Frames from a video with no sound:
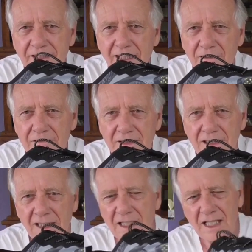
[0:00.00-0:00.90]
down.
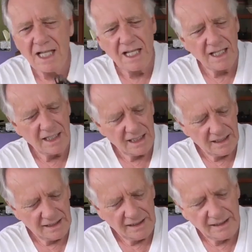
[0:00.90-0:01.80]

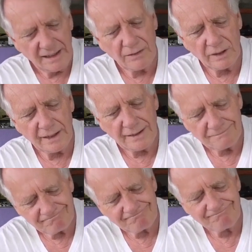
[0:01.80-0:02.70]
Anyway,